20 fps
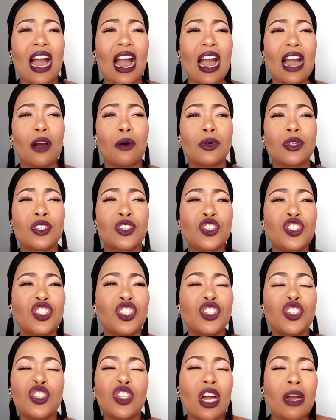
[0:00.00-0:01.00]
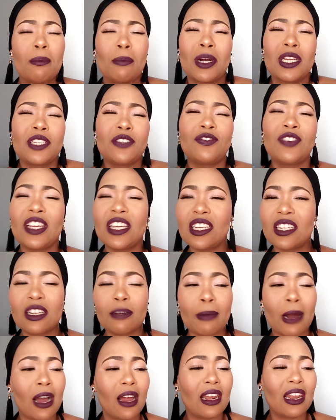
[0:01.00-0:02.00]
I was just not motivated
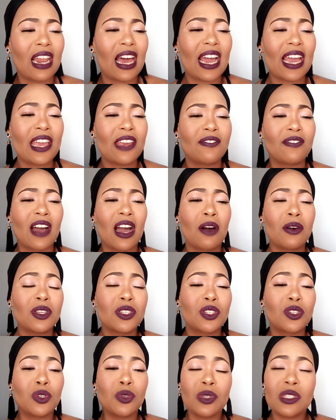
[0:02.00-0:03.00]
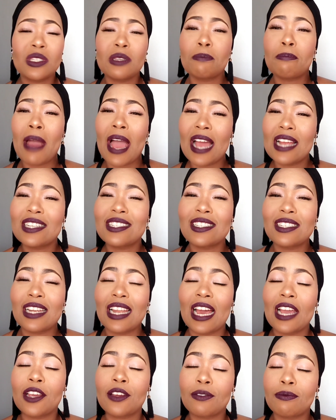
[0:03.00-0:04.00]
about life. I was losing passion,
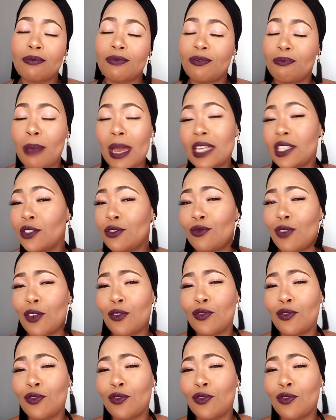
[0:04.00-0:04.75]
like passion for